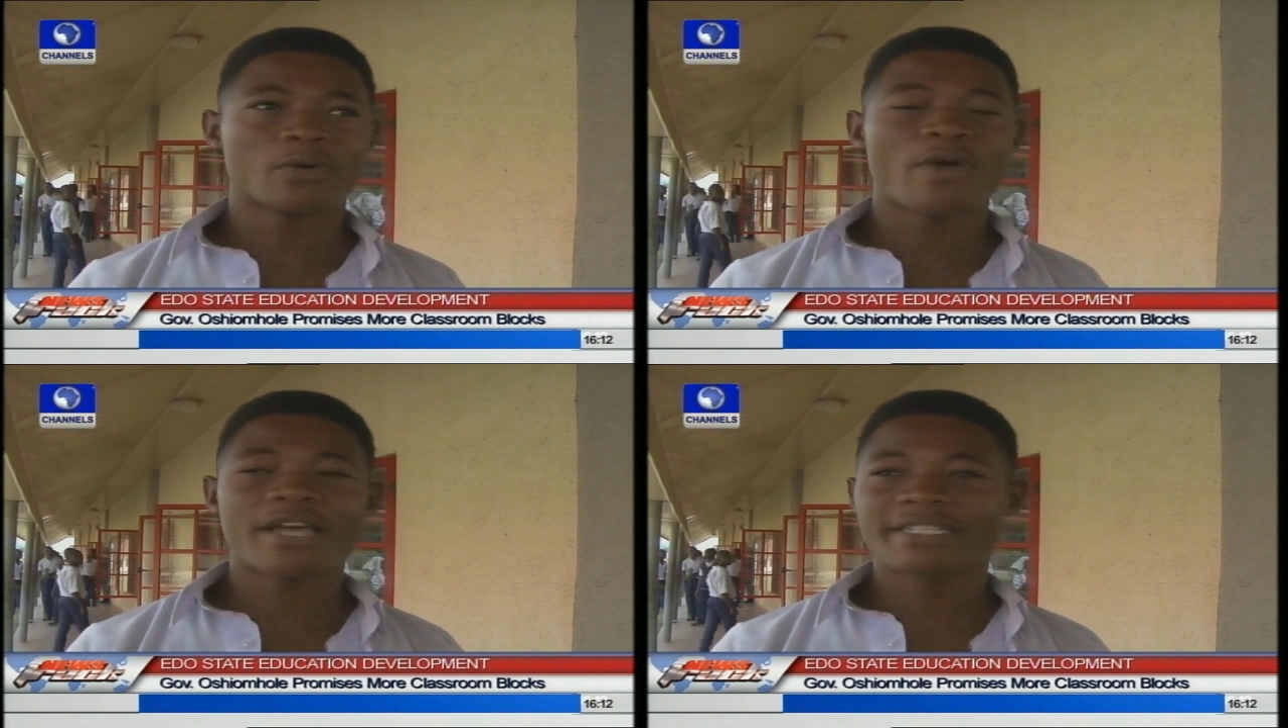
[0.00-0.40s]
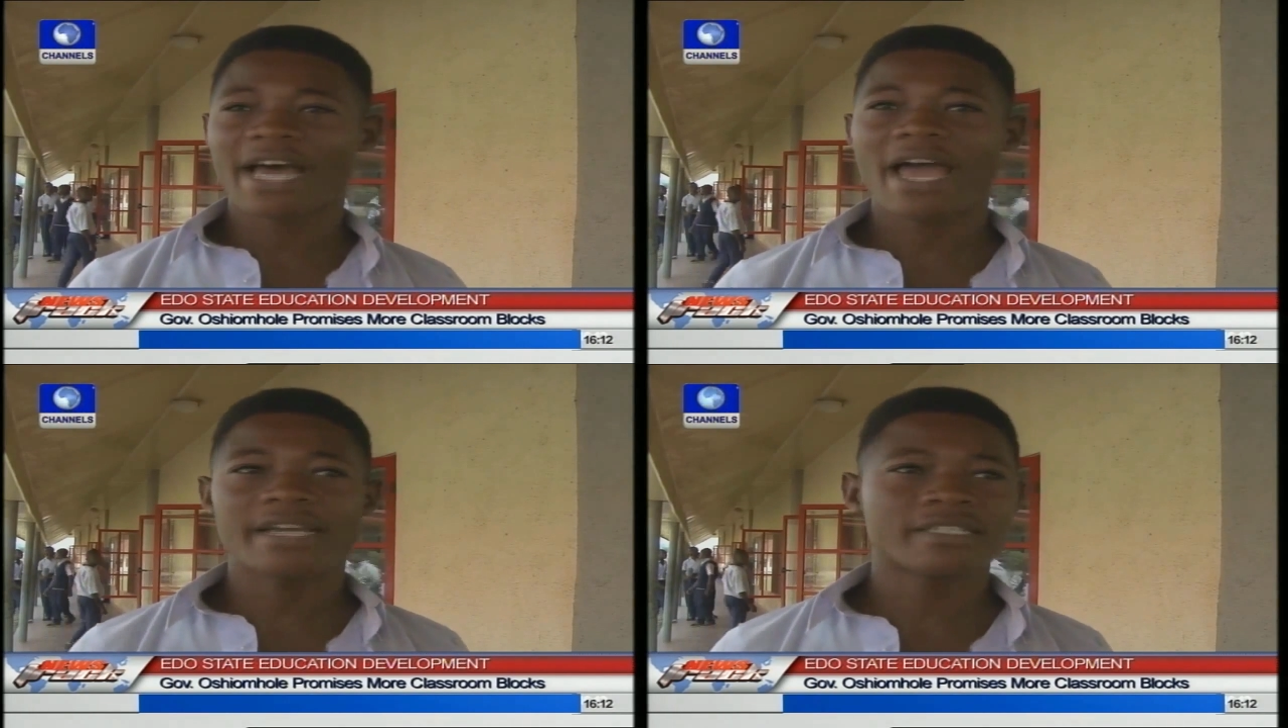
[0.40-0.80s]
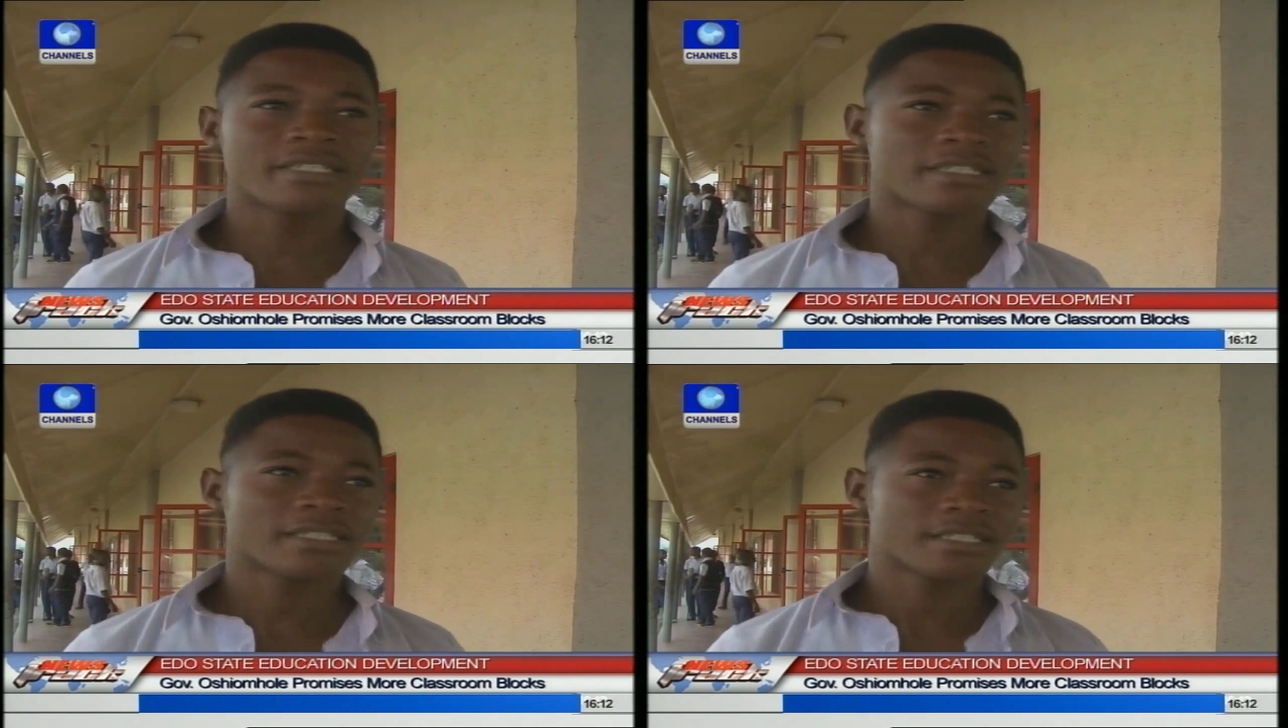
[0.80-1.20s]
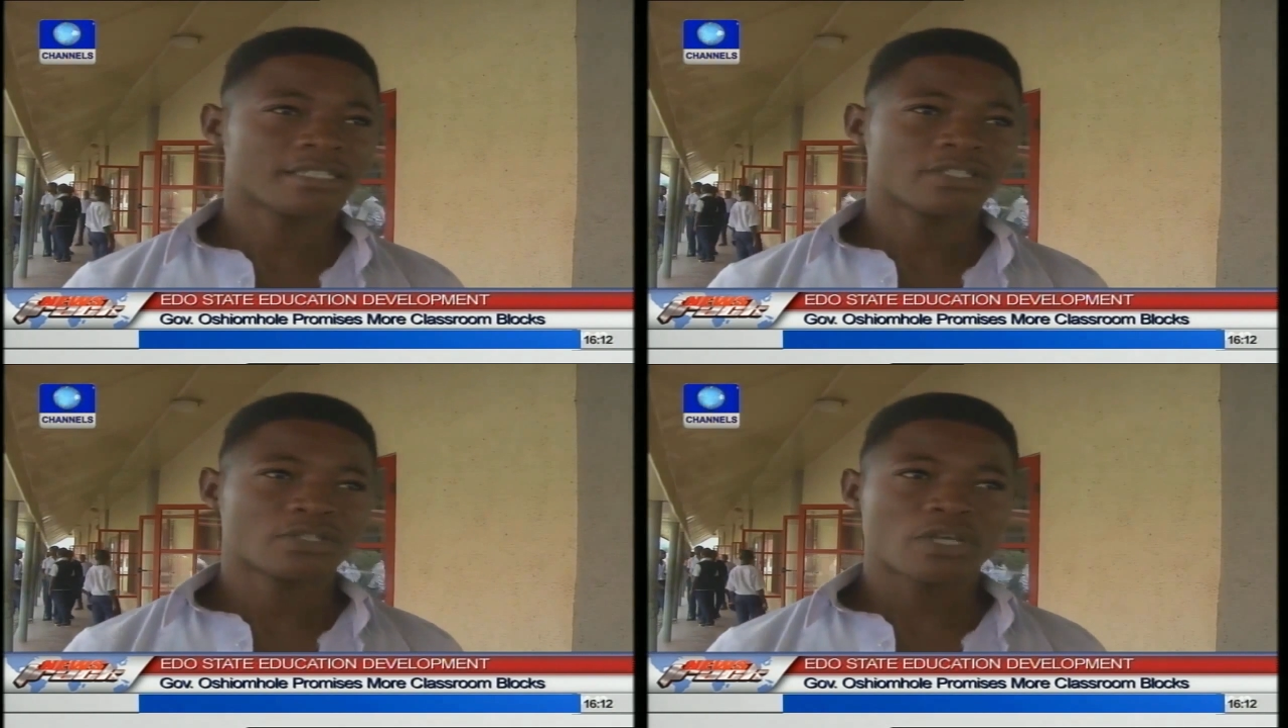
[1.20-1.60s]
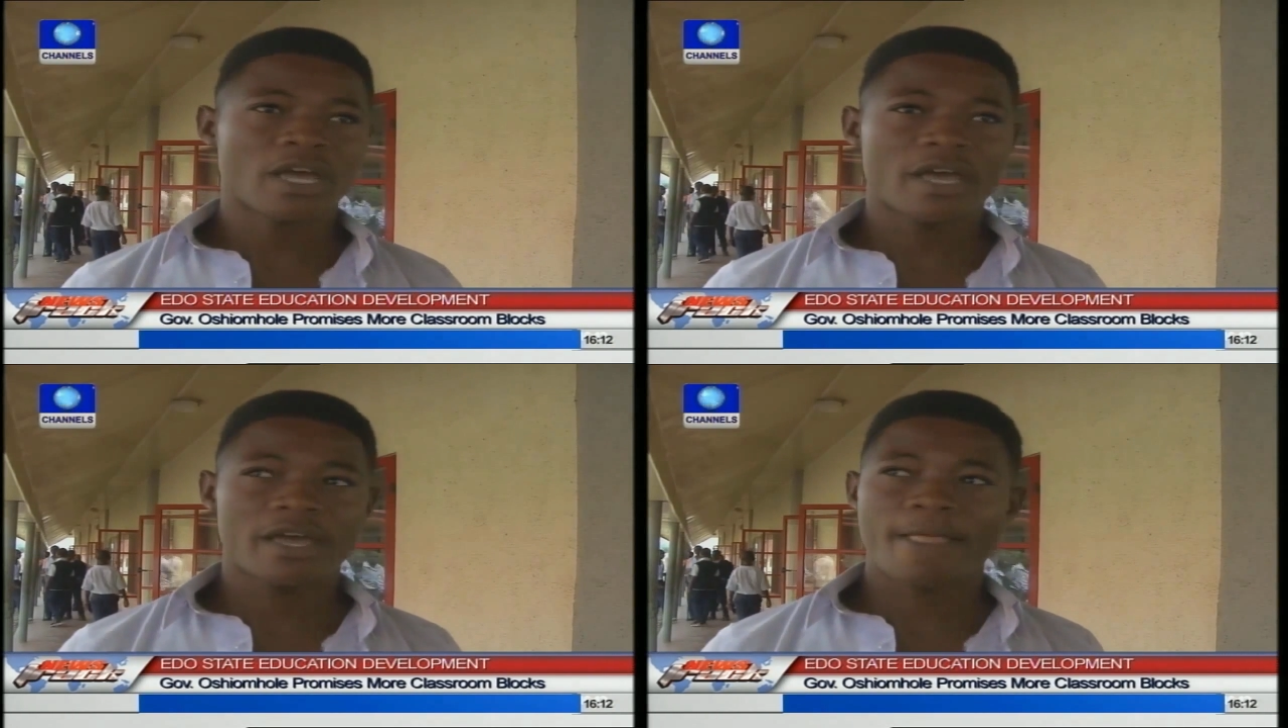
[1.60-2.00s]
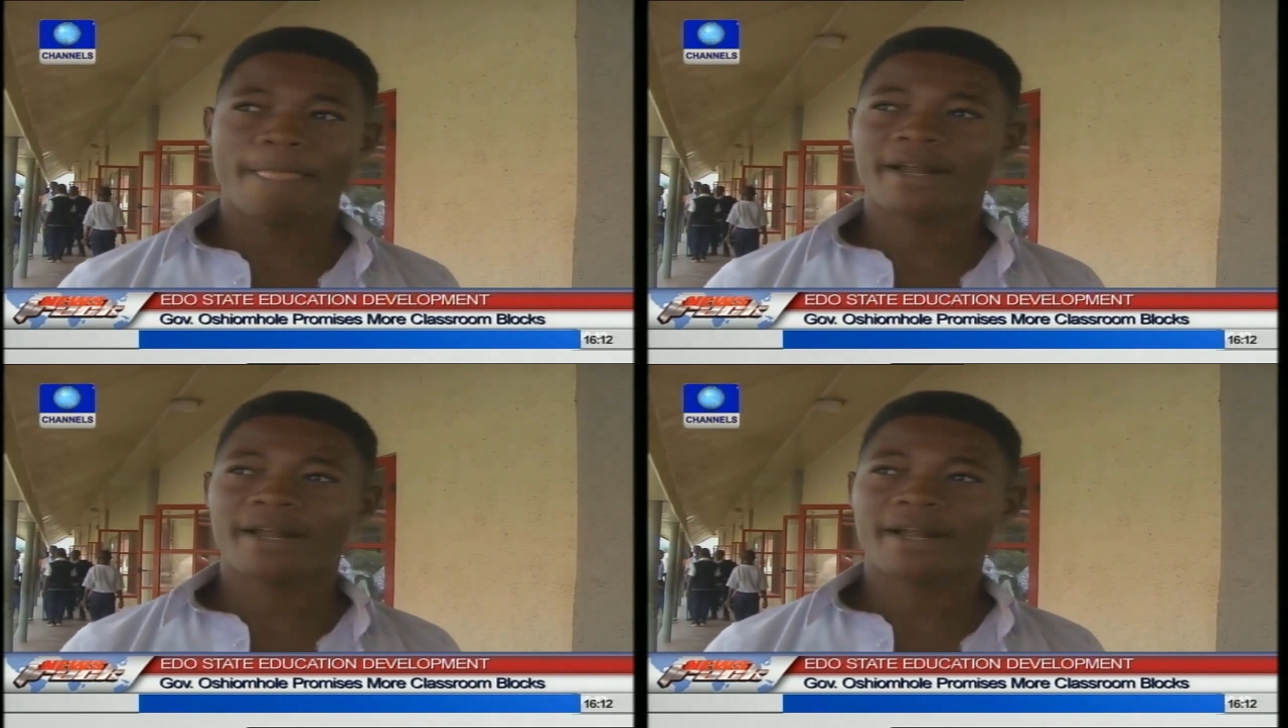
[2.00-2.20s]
well-tied uh,